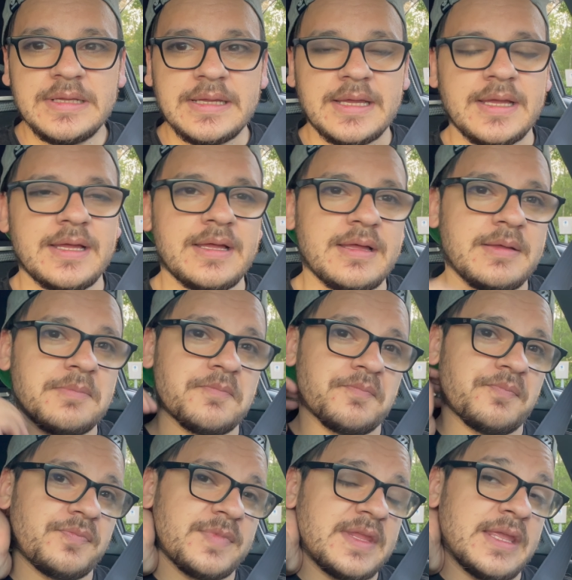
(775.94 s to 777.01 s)

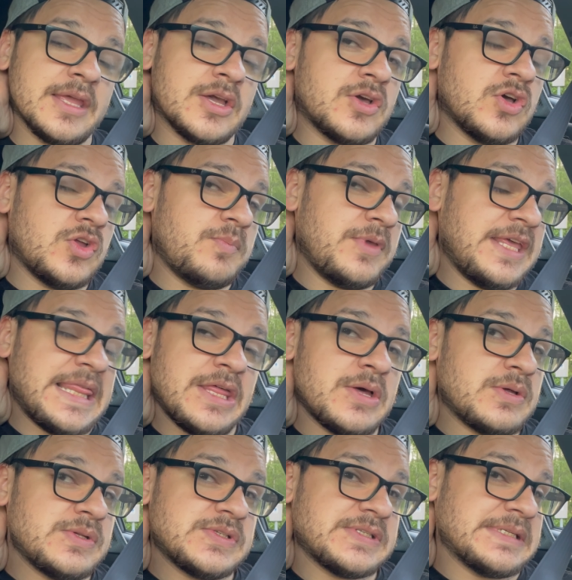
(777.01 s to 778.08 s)
It could be
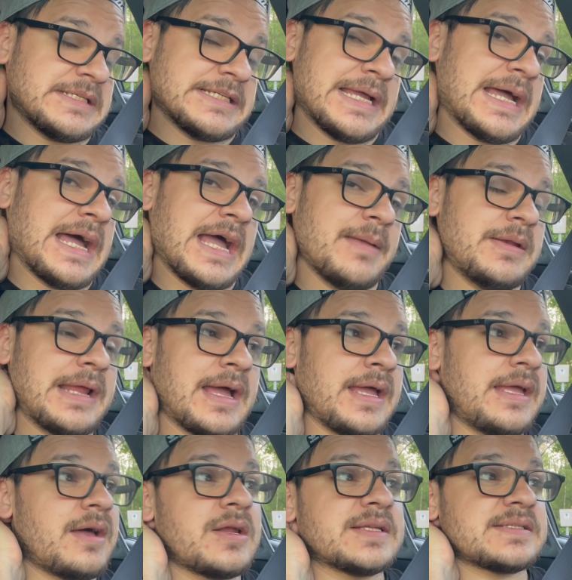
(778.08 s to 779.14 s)
those.
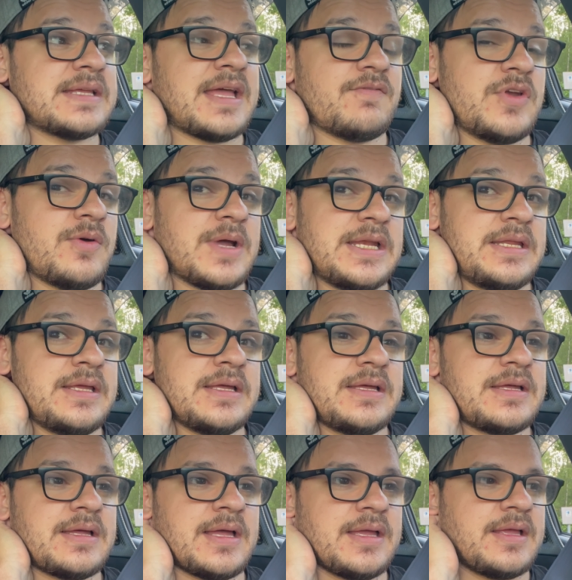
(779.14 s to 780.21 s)
I honestly have no
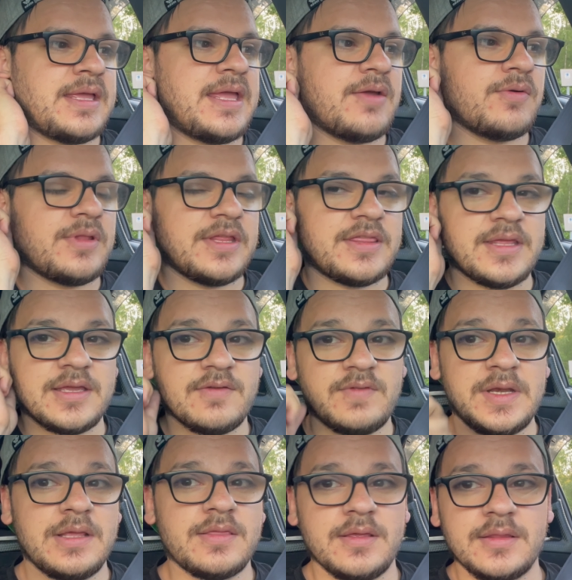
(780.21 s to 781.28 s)
idea. I can't really think of
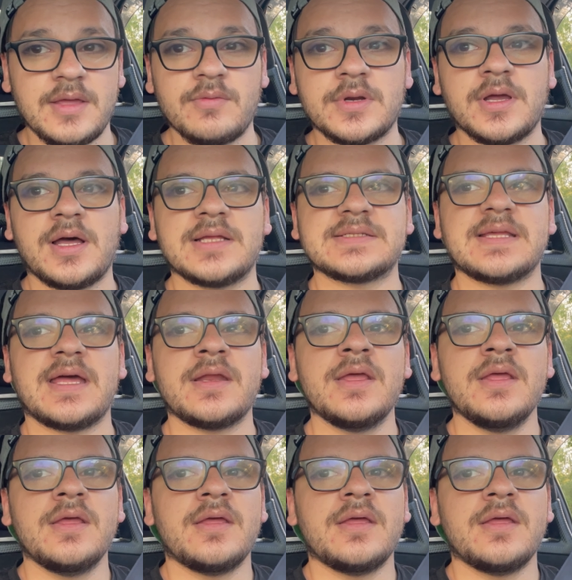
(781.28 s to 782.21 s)
anything that would cause that.